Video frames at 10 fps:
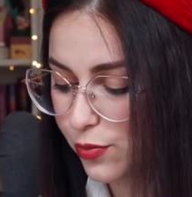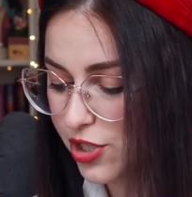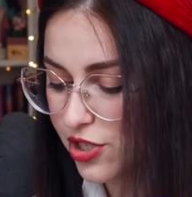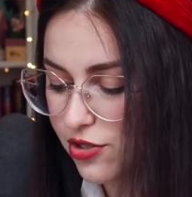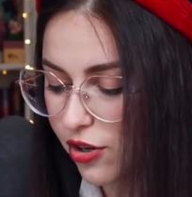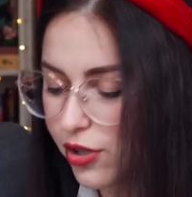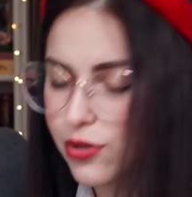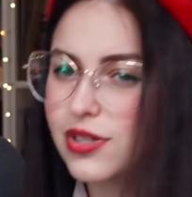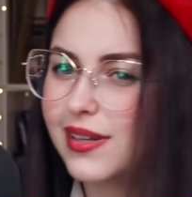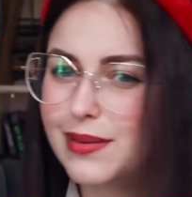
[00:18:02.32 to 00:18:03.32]
which is not
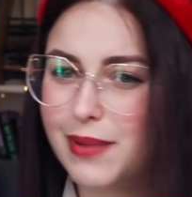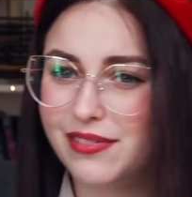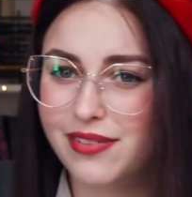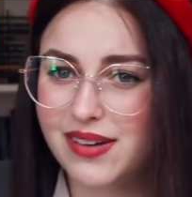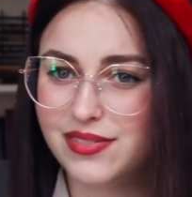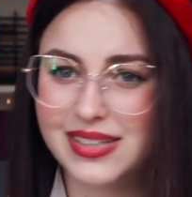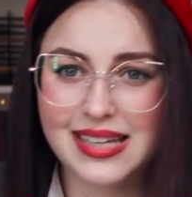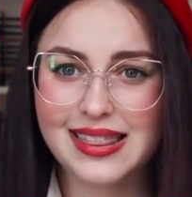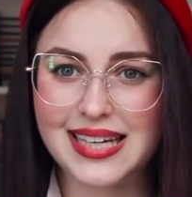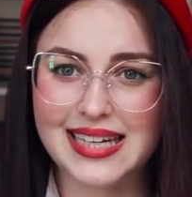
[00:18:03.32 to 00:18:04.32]
usually my favorite
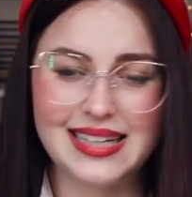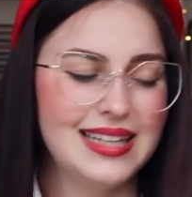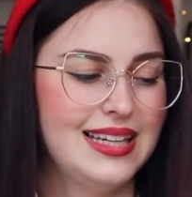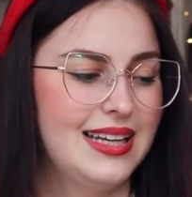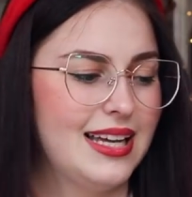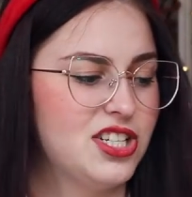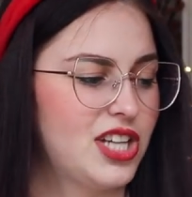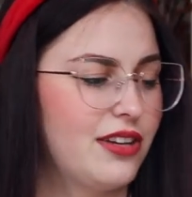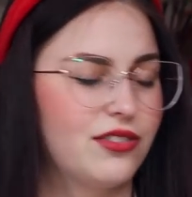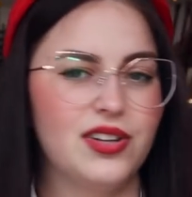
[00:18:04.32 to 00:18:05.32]
thing in
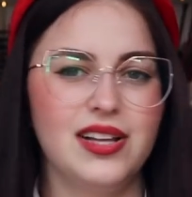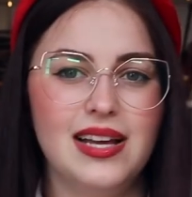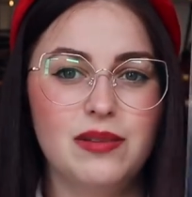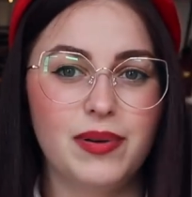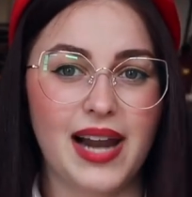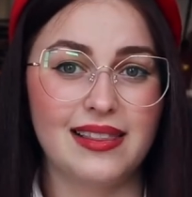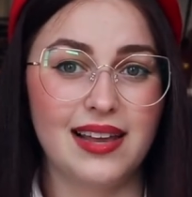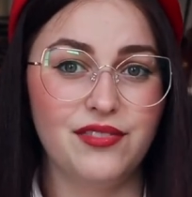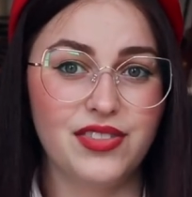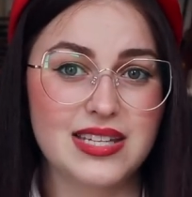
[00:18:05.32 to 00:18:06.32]
general, but I
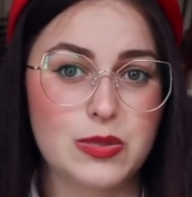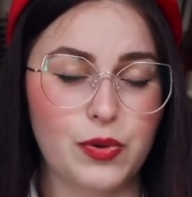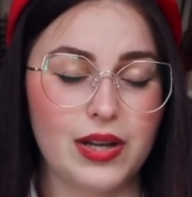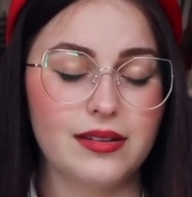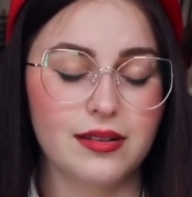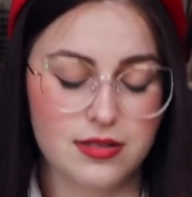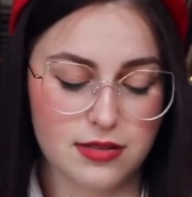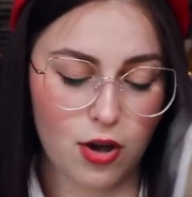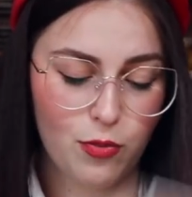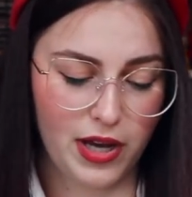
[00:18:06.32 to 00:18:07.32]
love this print
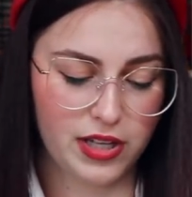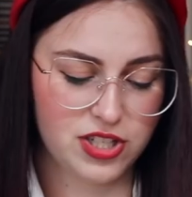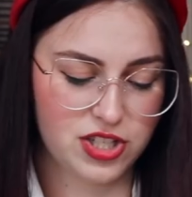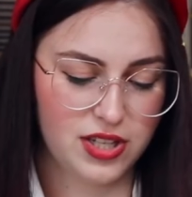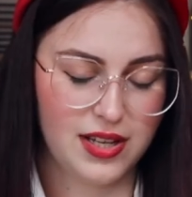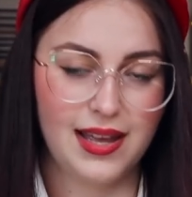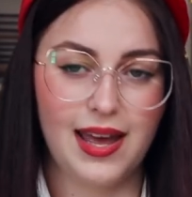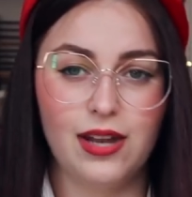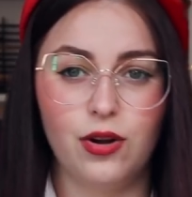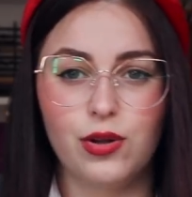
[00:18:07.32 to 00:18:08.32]
so much,
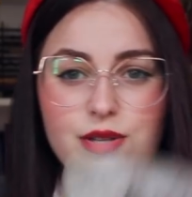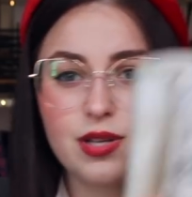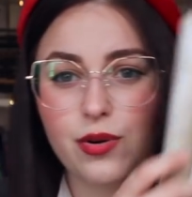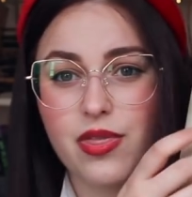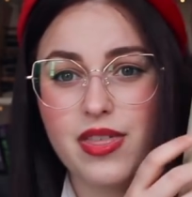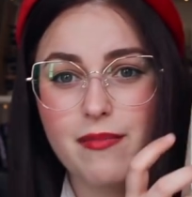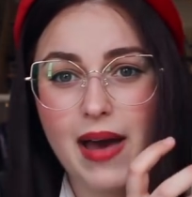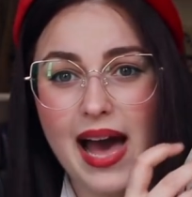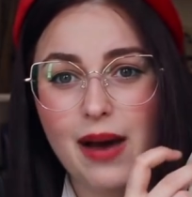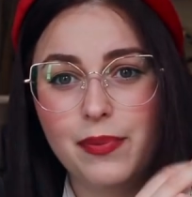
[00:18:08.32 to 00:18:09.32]
and also the
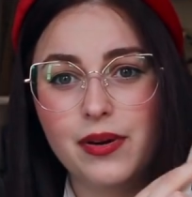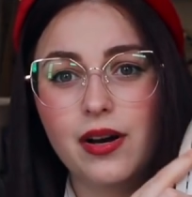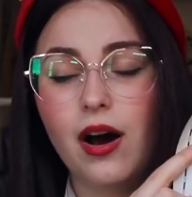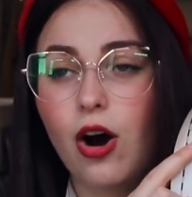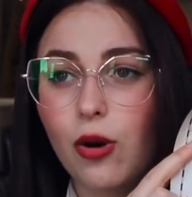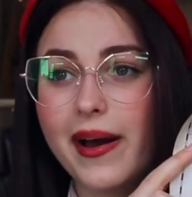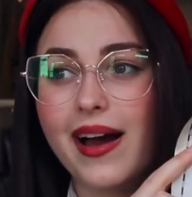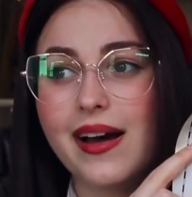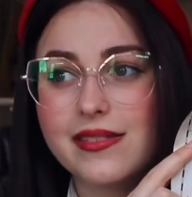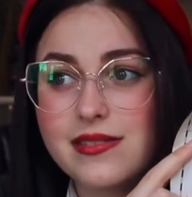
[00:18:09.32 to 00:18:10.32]
map. Oh my
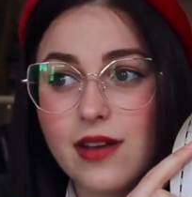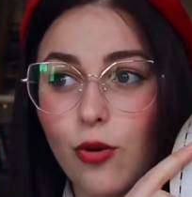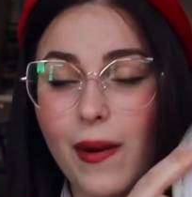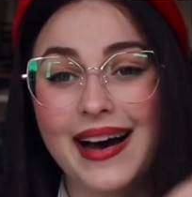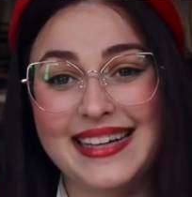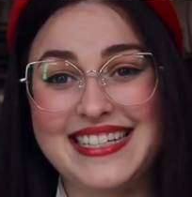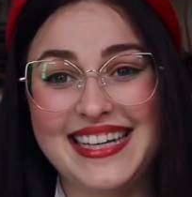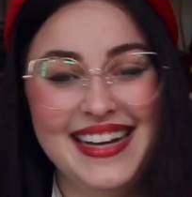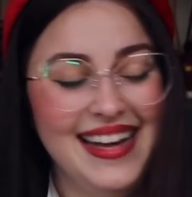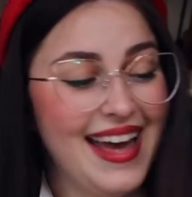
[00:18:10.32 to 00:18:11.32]
god, so
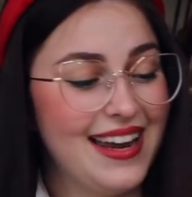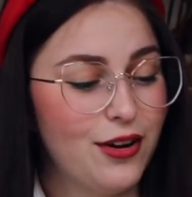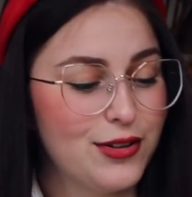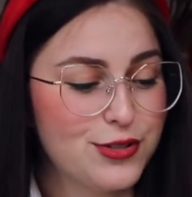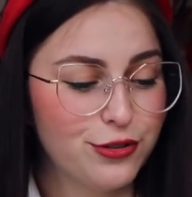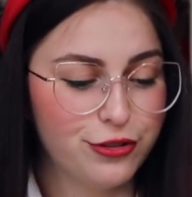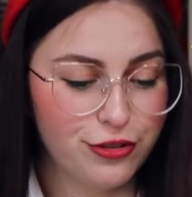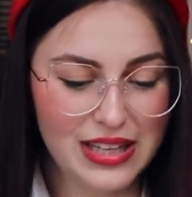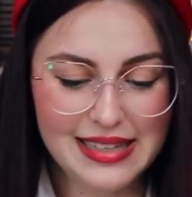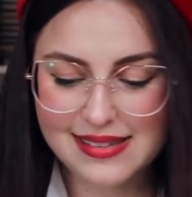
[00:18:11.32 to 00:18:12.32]
much. And it also
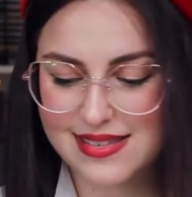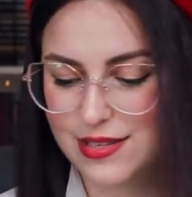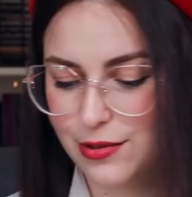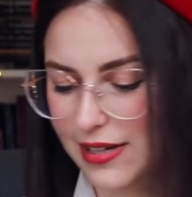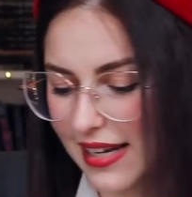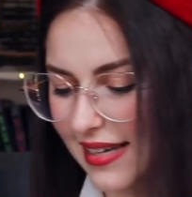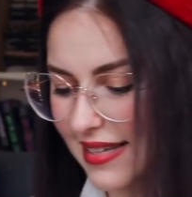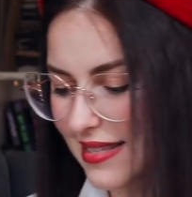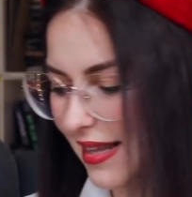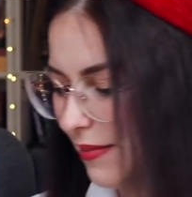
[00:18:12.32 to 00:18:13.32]
feels so
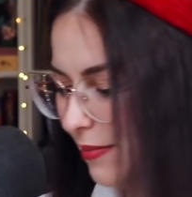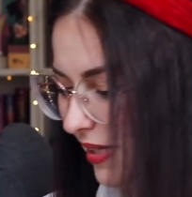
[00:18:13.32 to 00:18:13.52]
nice, that